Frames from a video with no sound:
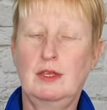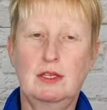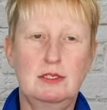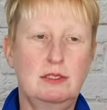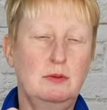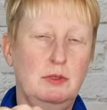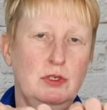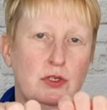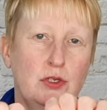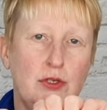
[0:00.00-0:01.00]
so we're
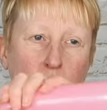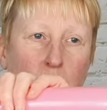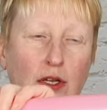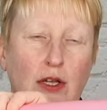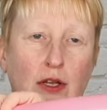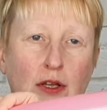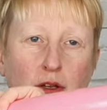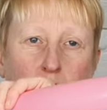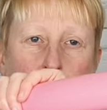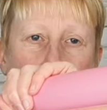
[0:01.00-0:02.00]
just
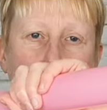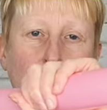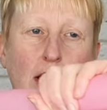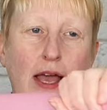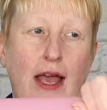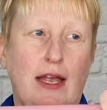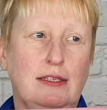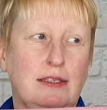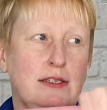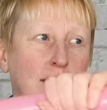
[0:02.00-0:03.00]
running our
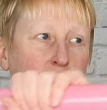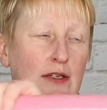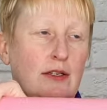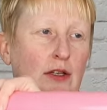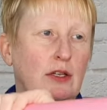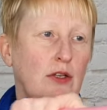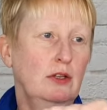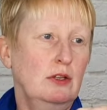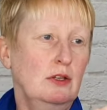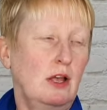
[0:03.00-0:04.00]
hands,
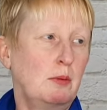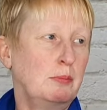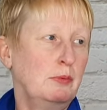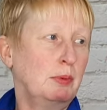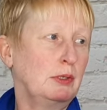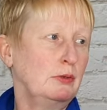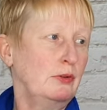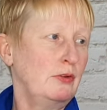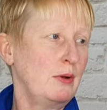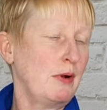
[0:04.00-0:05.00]
our balloon
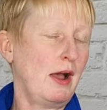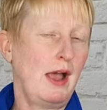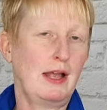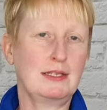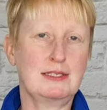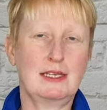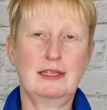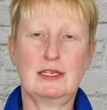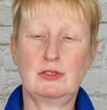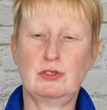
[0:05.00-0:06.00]
through our hands, and
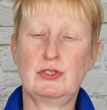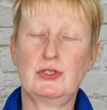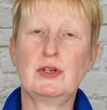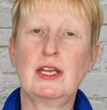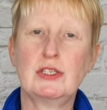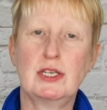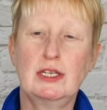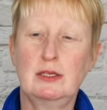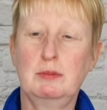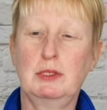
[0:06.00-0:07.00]
that's just stretching
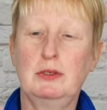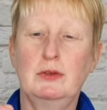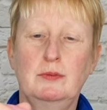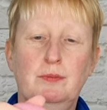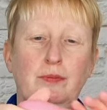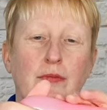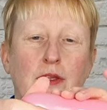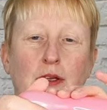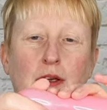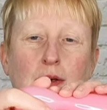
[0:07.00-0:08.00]
the balloon.
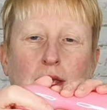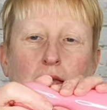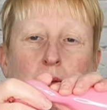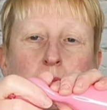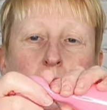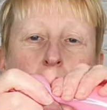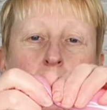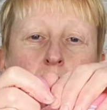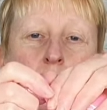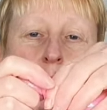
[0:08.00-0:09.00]
Okay,
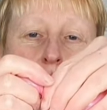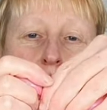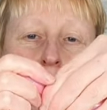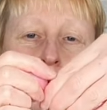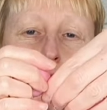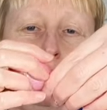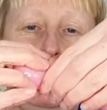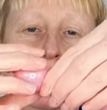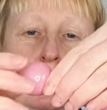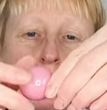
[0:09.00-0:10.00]
so first of
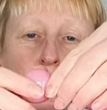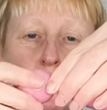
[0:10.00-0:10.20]
all,